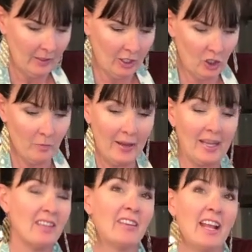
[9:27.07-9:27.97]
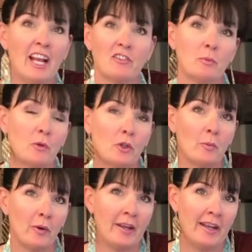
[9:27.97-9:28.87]
And you may even have to pull your
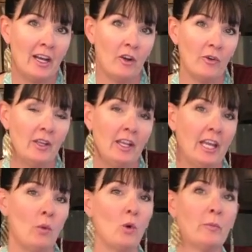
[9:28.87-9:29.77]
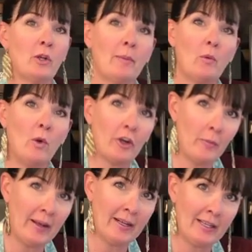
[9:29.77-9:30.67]
bread out and warm your cup of water
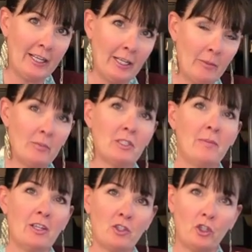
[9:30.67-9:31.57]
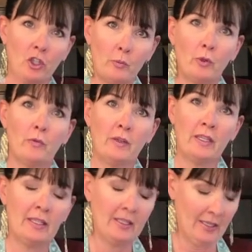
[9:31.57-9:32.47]
back up to make sure your
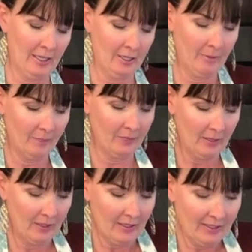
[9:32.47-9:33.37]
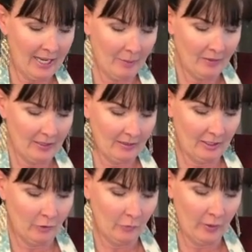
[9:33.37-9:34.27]
proofing cabinet
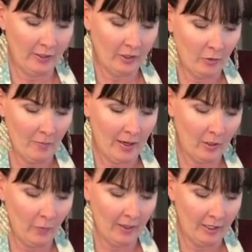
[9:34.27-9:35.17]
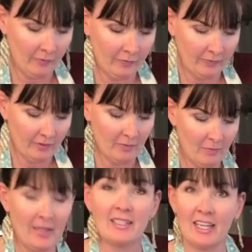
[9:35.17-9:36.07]
that you've created in your microwave
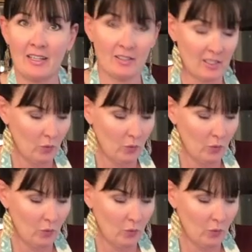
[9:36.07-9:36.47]
maintains its